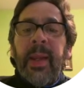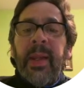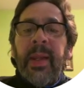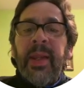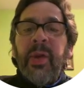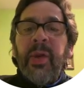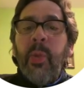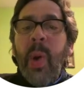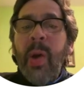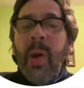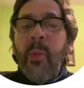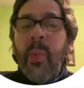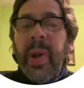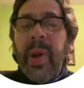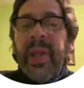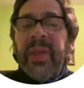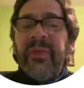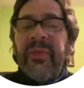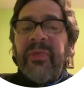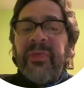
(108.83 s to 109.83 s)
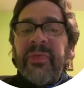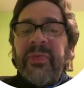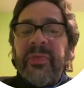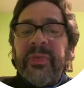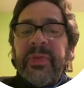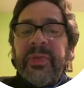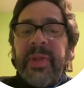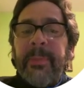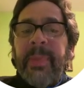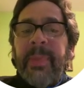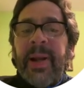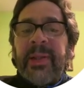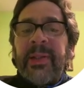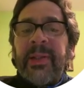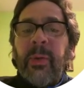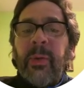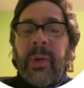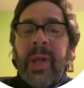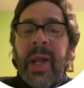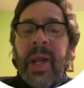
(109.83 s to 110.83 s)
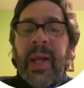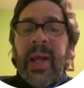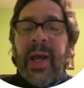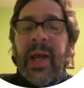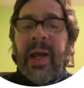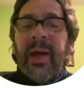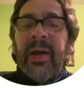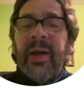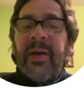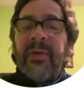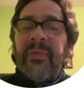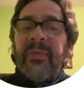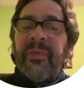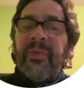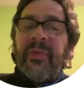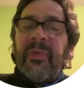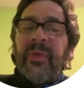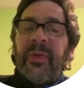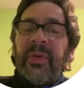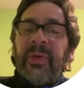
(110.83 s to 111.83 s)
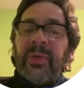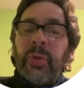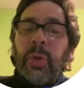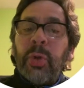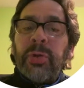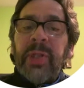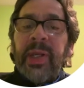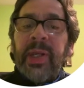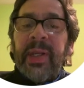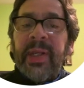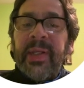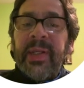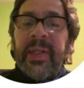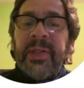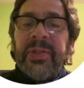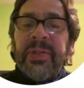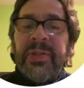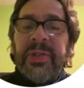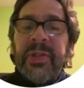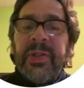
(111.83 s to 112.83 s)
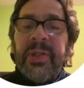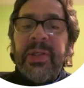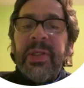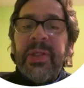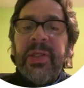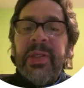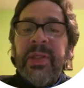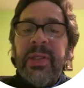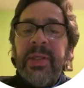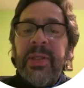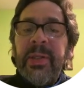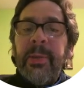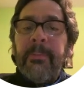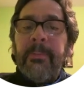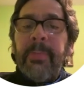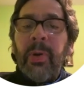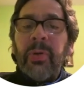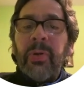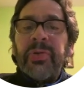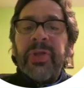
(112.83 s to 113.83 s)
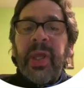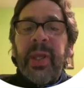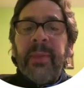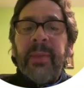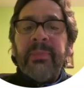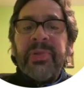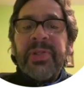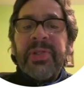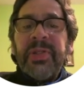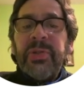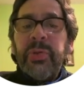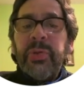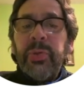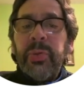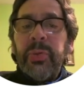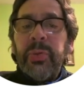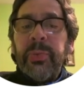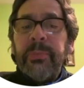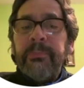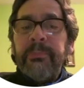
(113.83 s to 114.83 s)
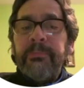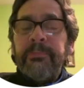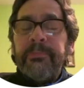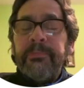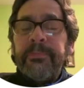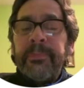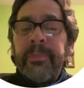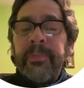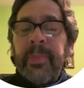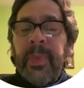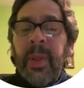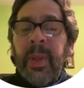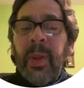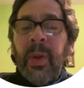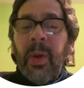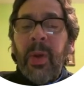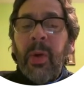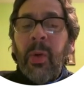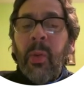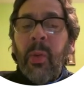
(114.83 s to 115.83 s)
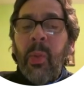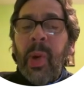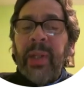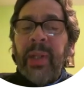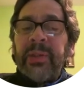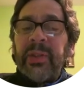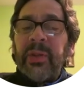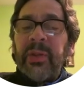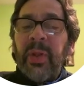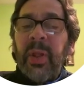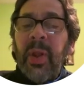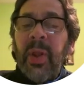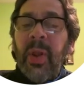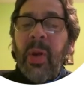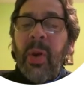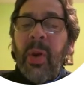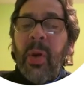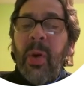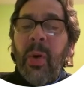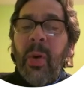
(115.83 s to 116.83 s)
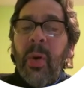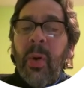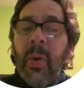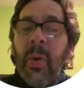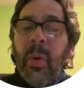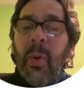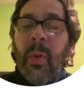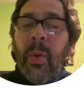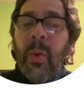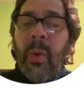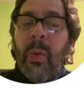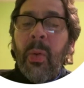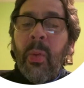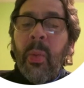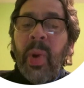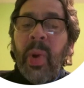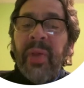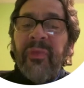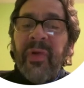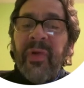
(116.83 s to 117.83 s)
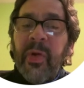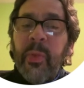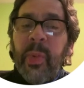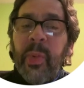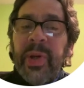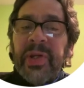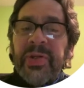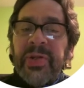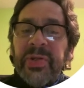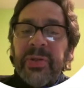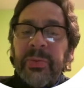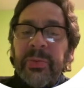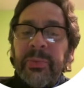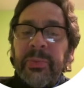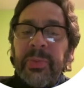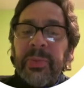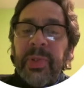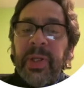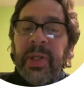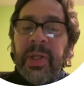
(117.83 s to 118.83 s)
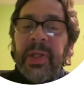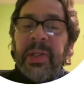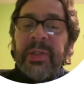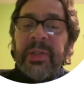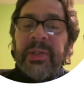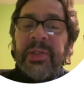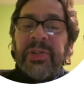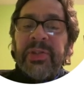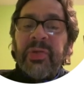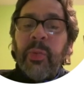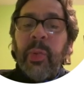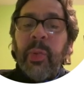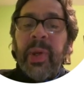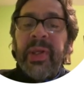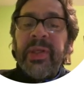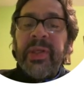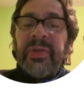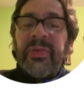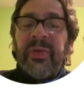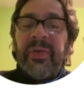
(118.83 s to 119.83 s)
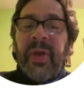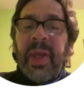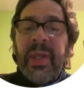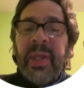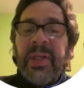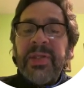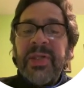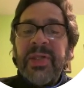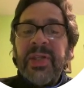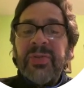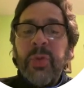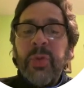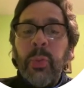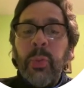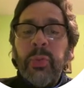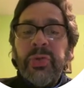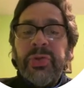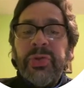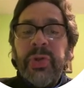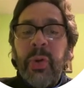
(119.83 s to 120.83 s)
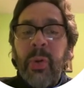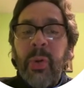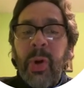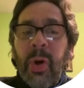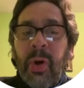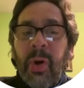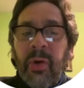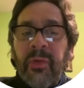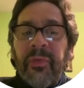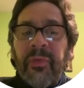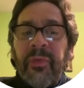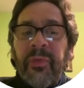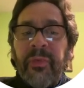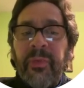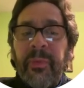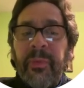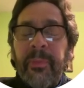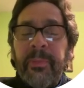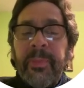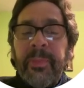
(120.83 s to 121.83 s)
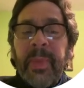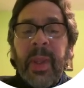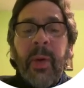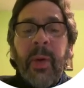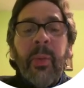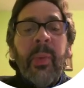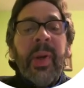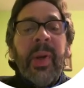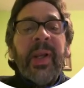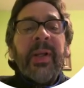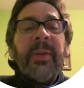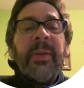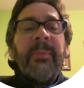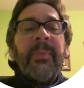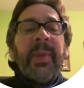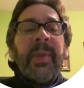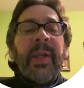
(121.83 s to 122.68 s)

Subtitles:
In one wave, the particle can have total energy E plus mc2. What wave equation this wave is a solution of? Well,